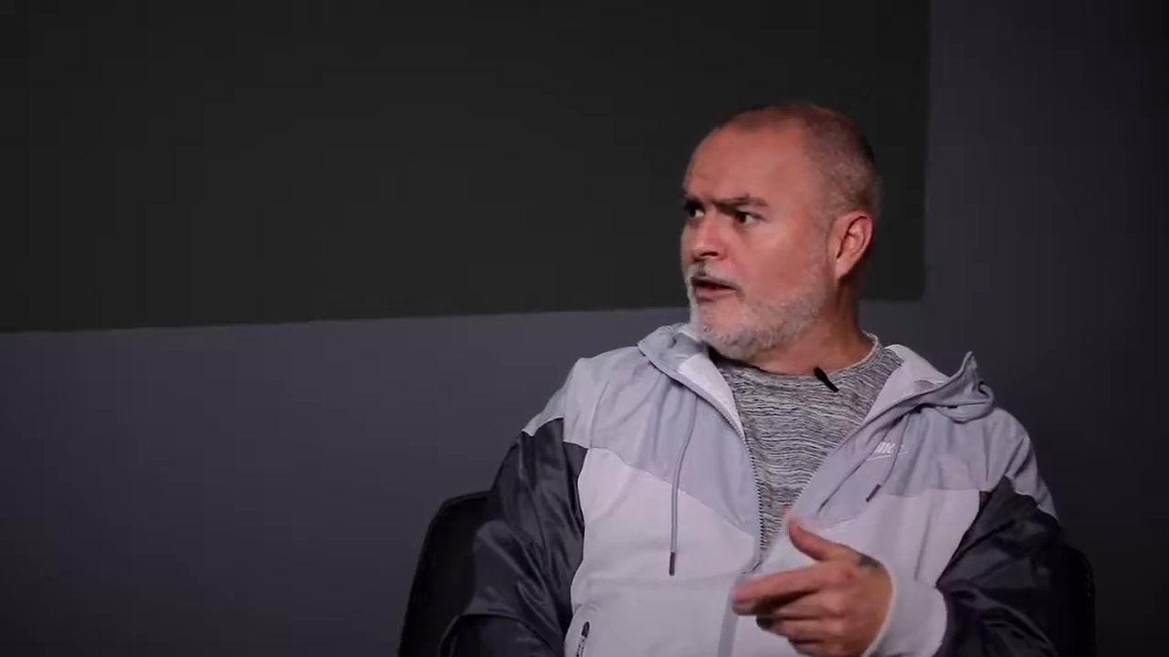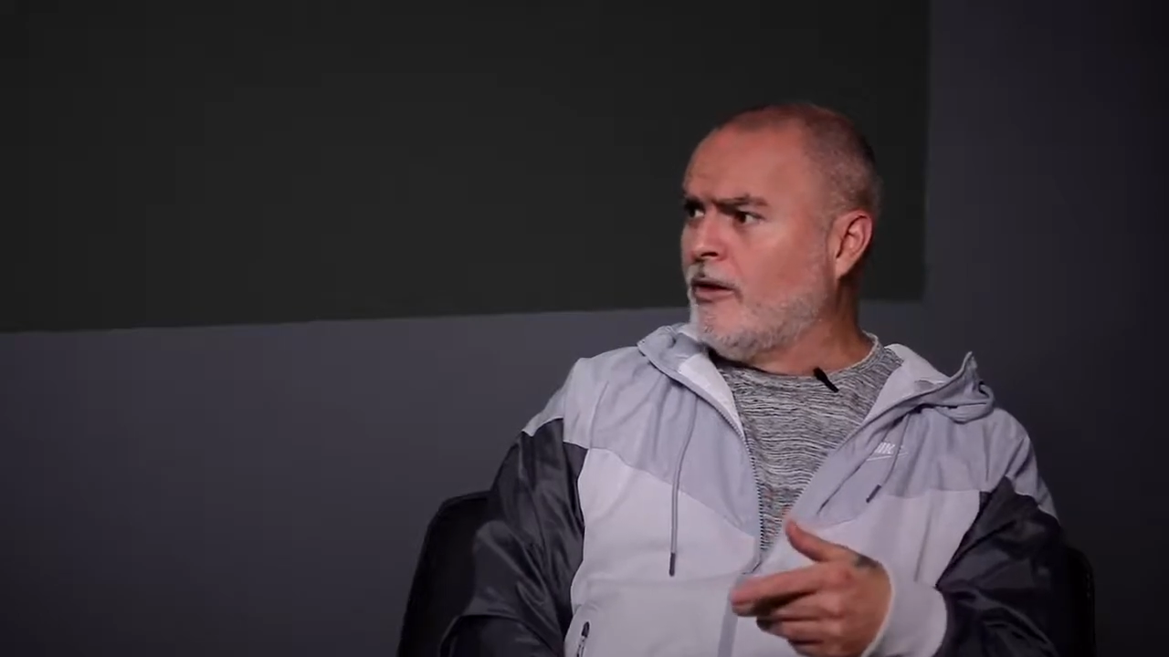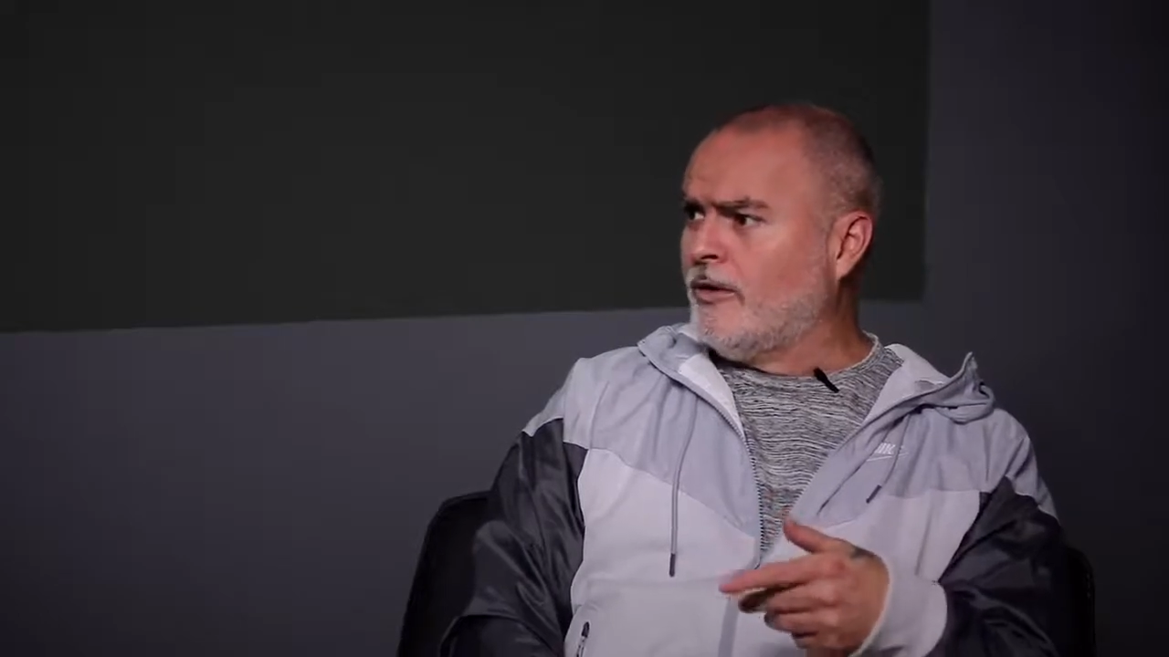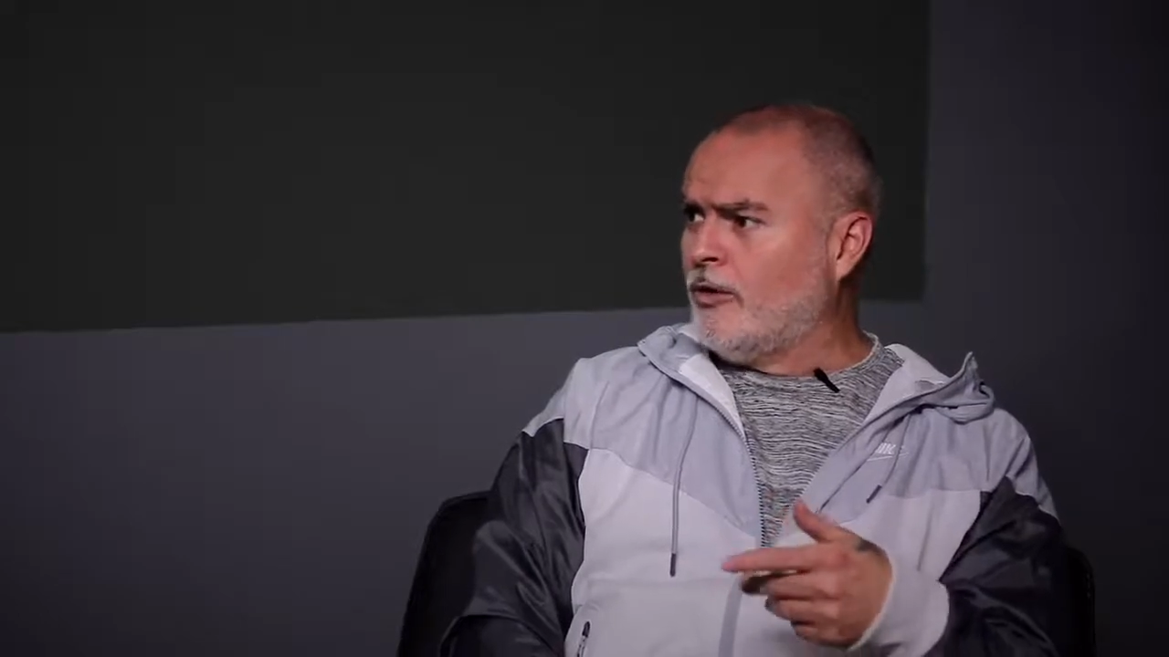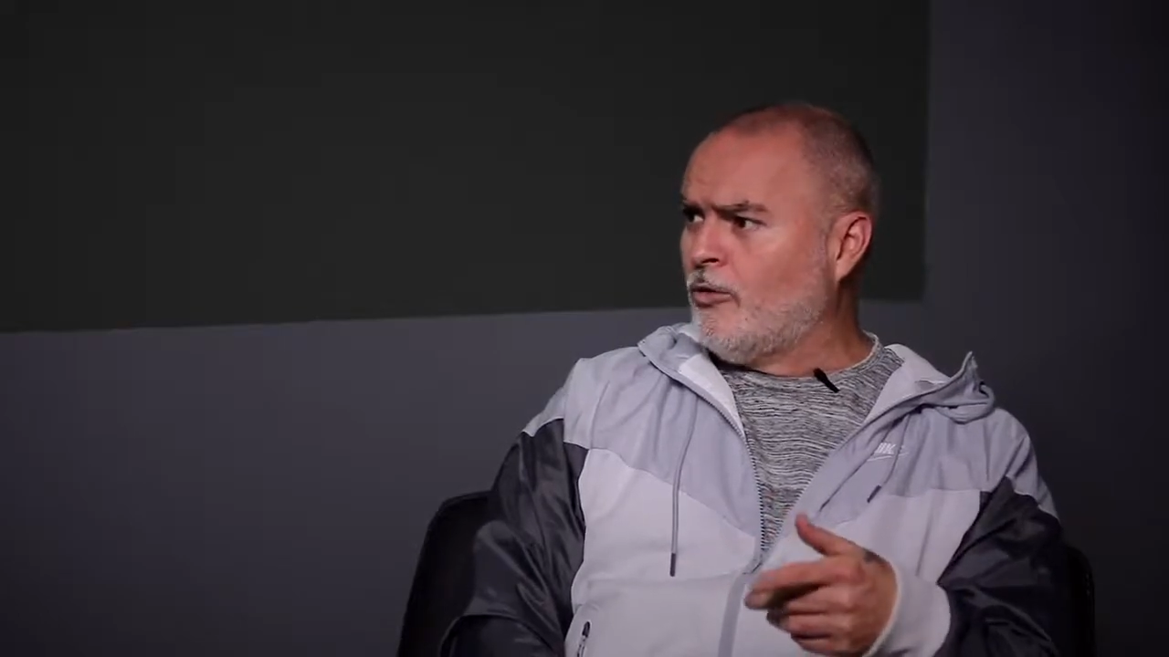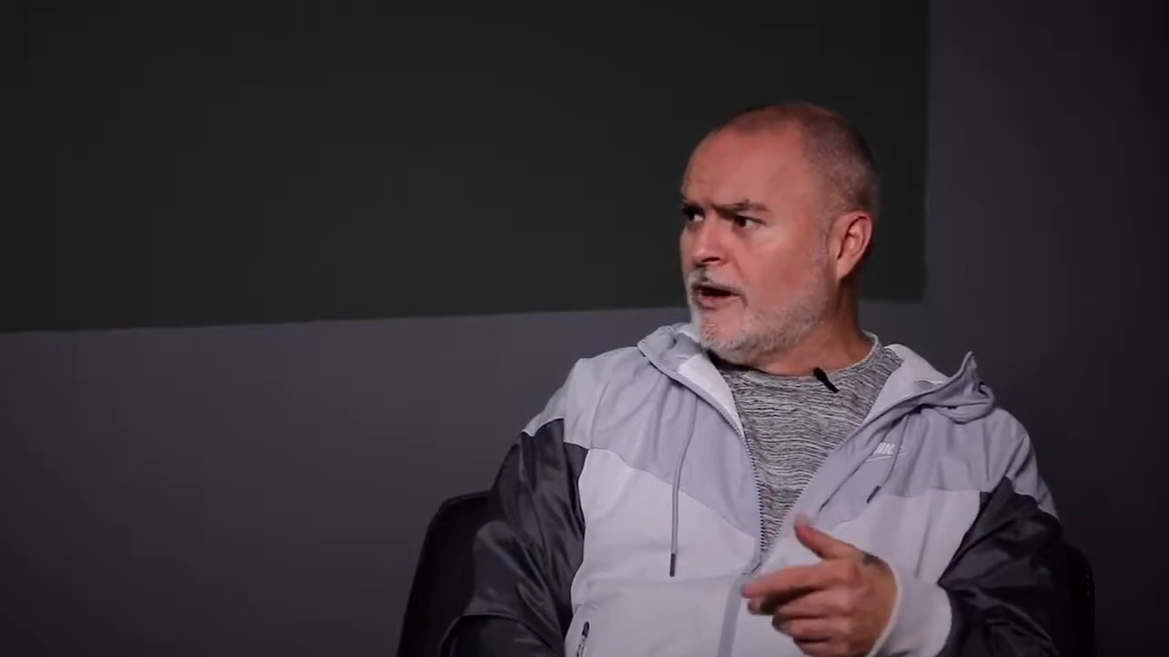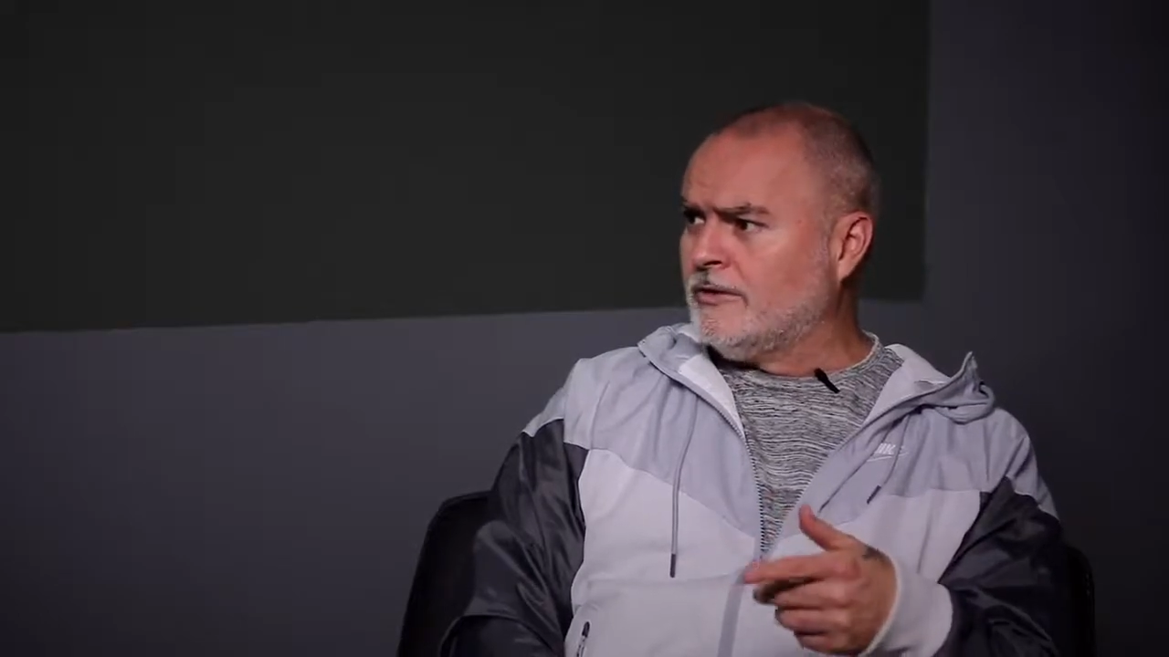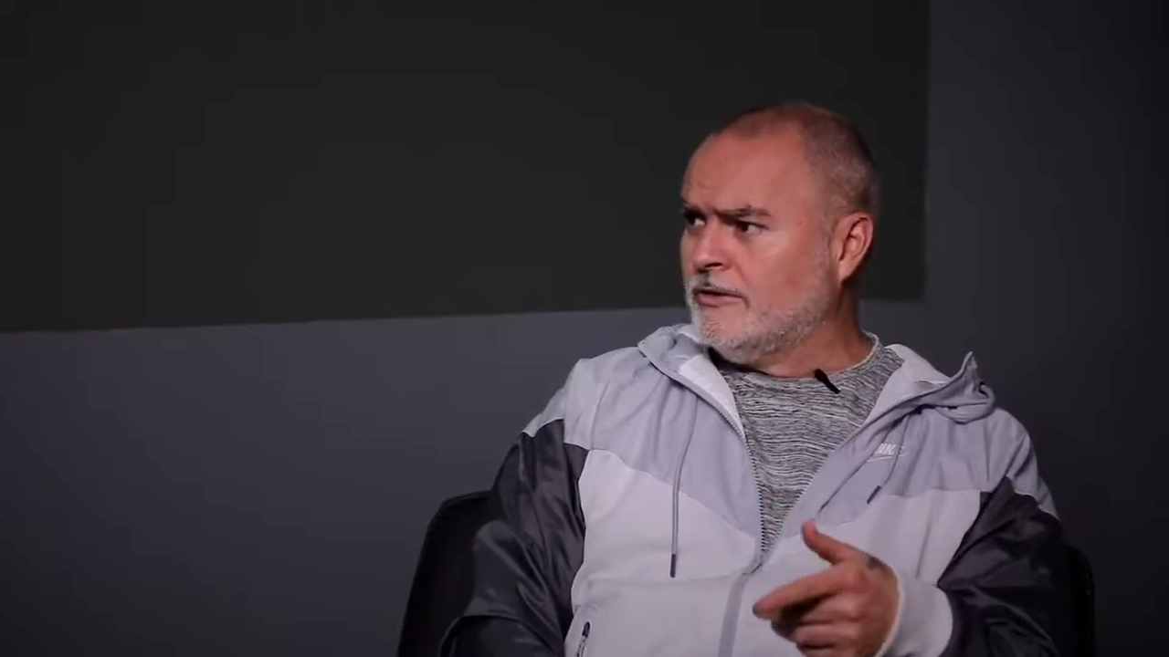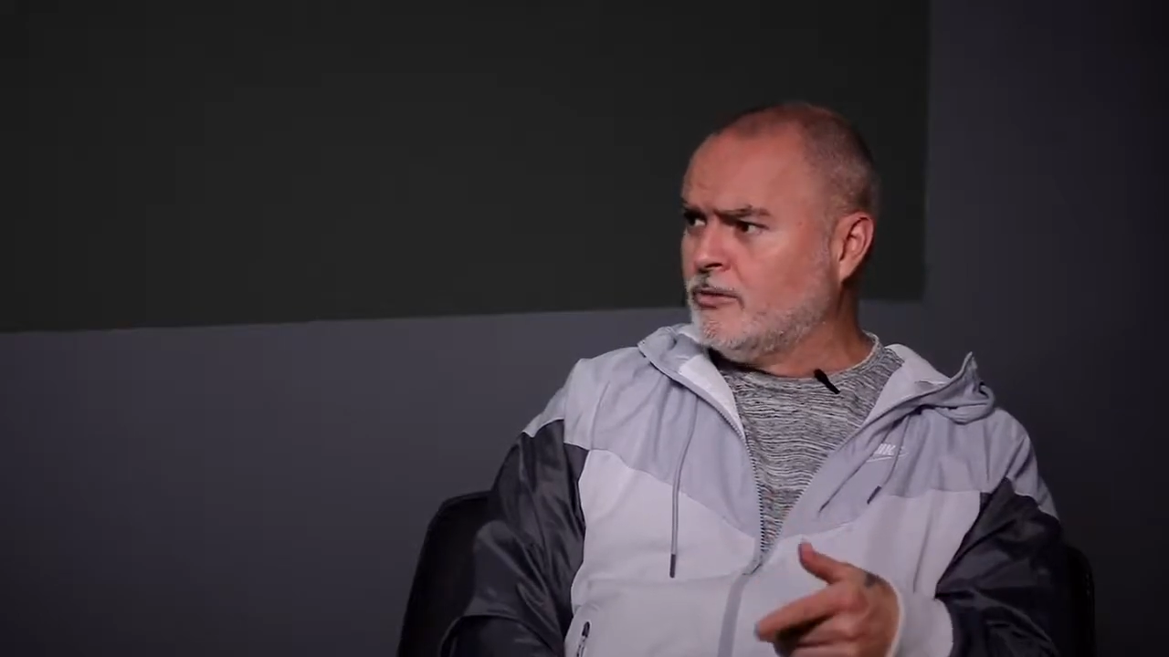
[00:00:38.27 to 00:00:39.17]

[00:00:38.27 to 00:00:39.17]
they do when the All Blacks